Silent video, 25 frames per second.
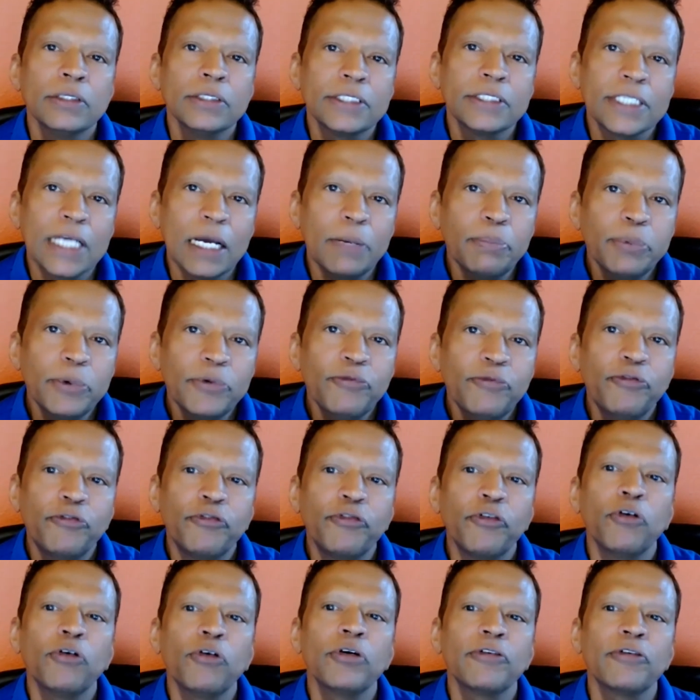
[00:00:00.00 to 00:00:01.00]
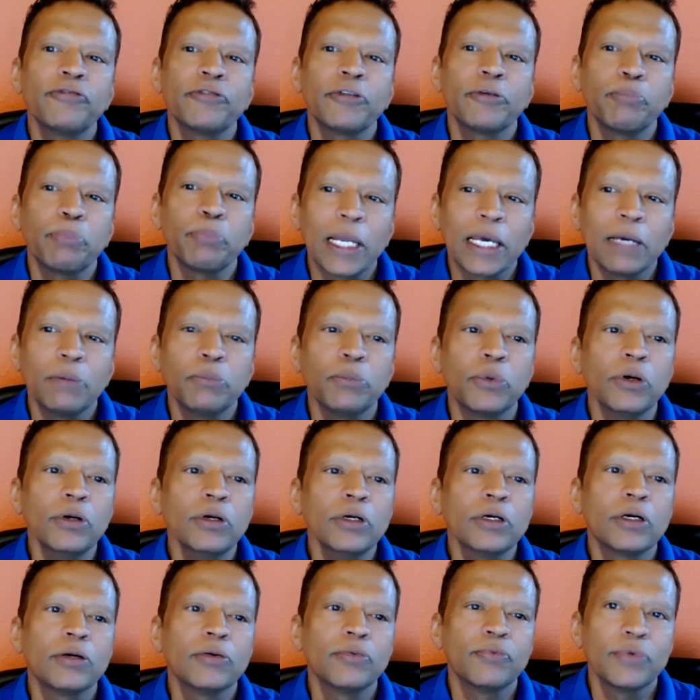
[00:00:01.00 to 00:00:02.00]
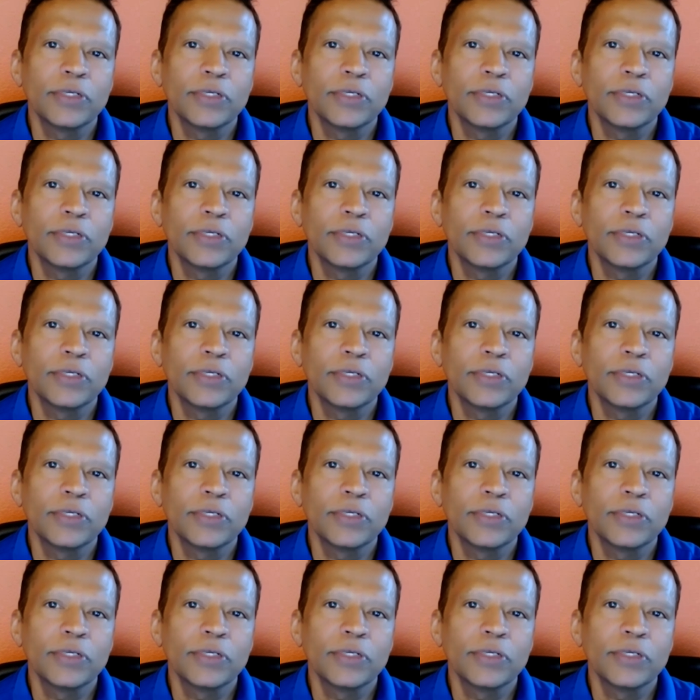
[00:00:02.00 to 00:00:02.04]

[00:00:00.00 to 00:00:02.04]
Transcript: Chapter 4 of the Playbook,